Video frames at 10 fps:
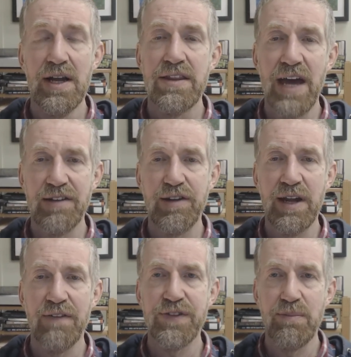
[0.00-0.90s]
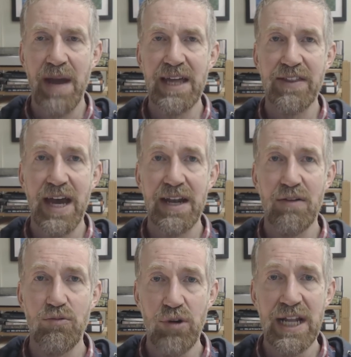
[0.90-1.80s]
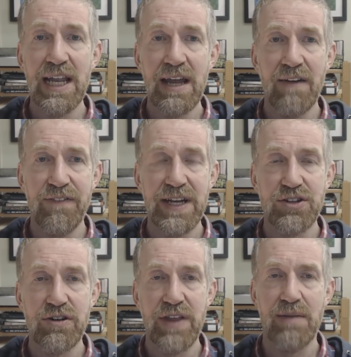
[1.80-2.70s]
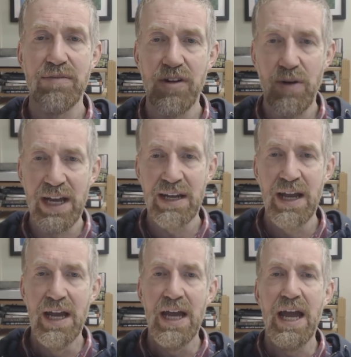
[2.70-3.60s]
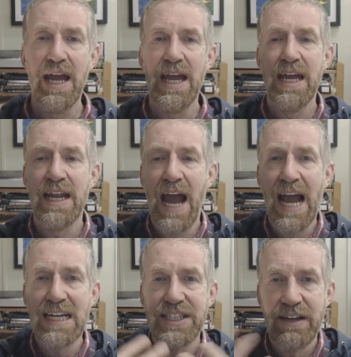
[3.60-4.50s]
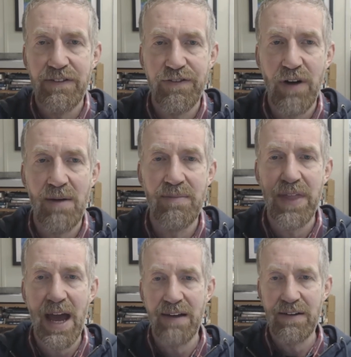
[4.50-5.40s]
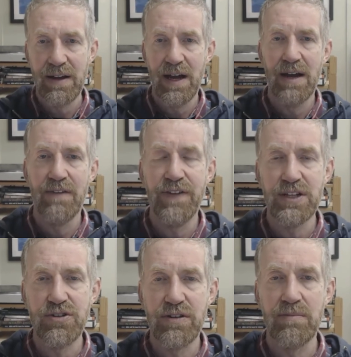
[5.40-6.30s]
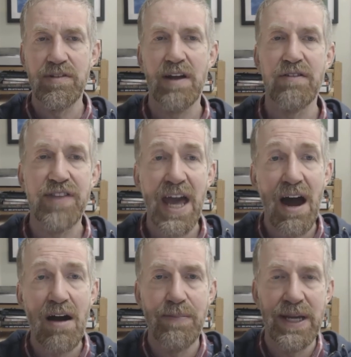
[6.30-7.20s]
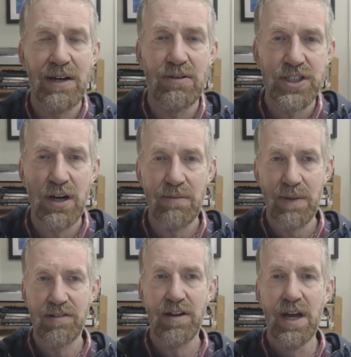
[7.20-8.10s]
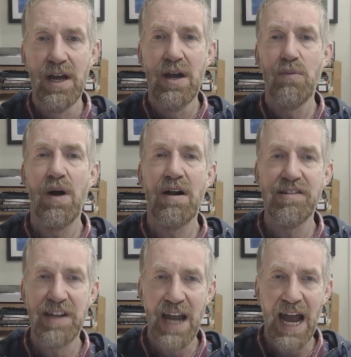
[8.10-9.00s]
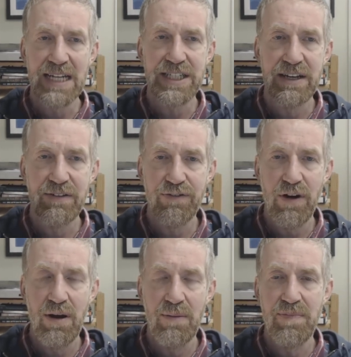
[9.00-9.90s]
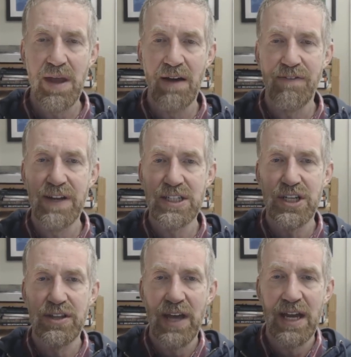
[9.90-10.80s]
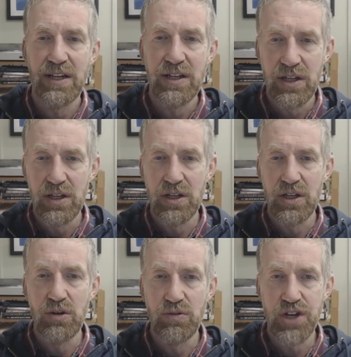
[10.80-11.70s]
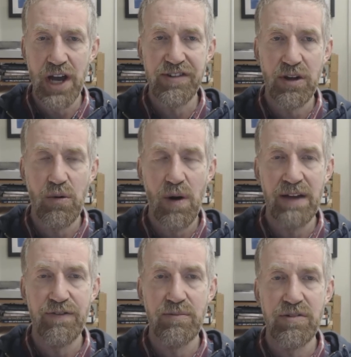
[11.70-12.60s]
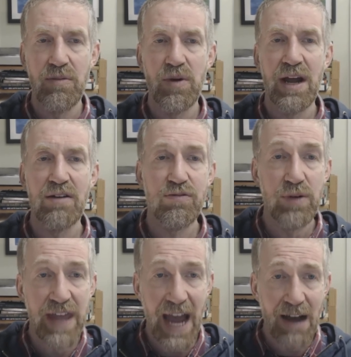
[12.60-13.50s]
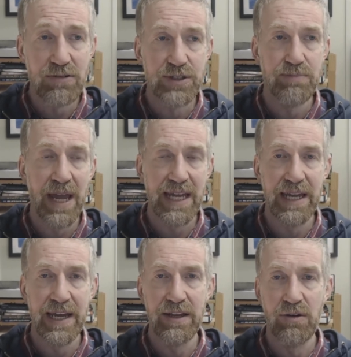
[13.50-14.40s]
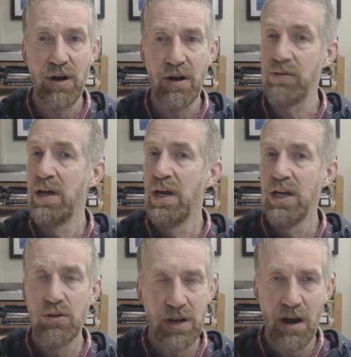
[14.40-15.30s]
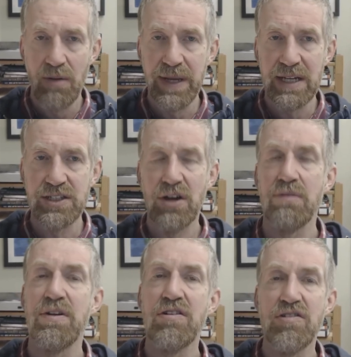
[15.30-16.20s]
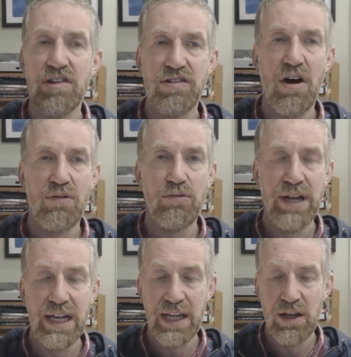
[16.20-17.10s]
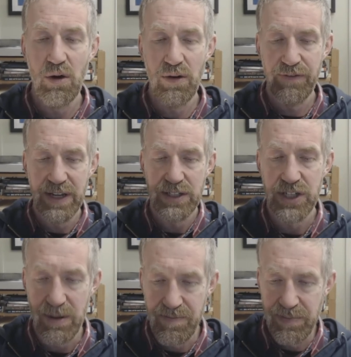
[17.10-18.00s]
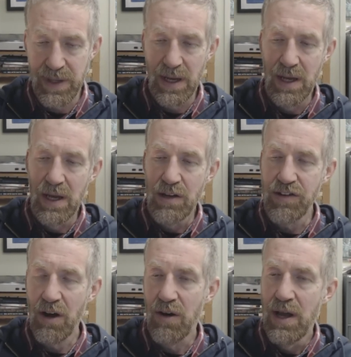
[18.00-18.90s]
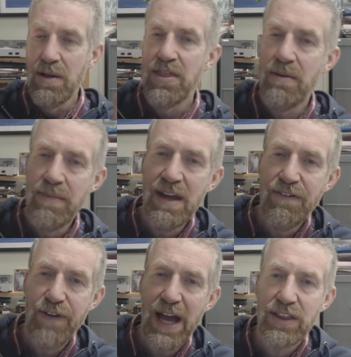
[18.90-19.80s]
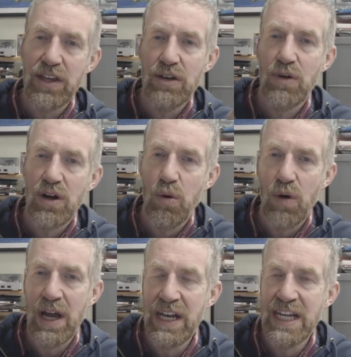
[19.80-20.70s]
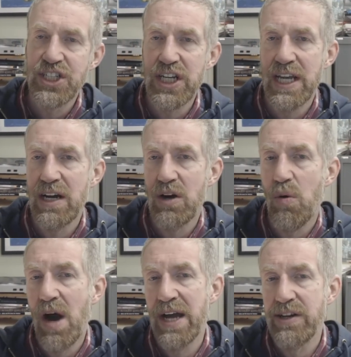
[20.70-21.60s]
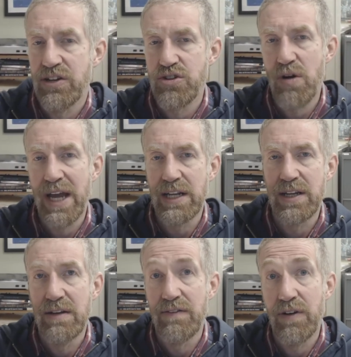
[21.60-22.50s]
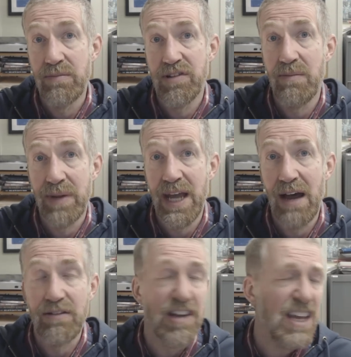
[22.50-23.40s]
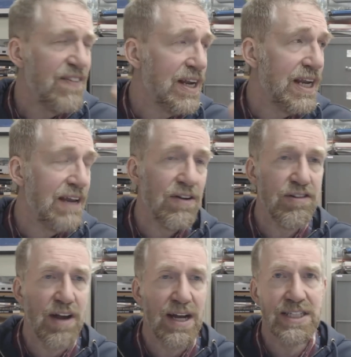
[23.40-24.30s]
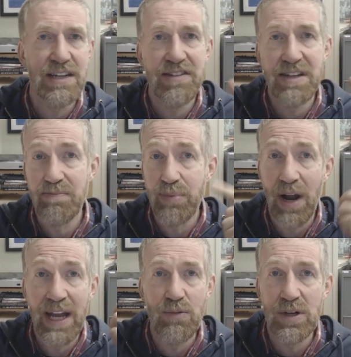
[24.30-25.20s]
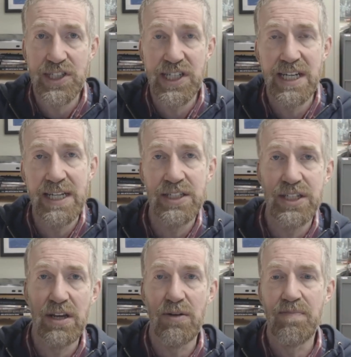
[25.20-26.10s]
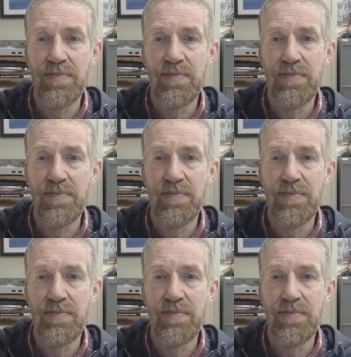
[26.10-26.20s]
That's enough to make that really a feature of them. So in acting from that feature of themselves, they are being autonomous. Whereas in acting from a feature that you just acquired from someone else without making it your own, you are not being autonomous because it's not really your feature. So the mere fact that you initially acquired a trait from somebody else, even an evil scientist brainwashing it into you,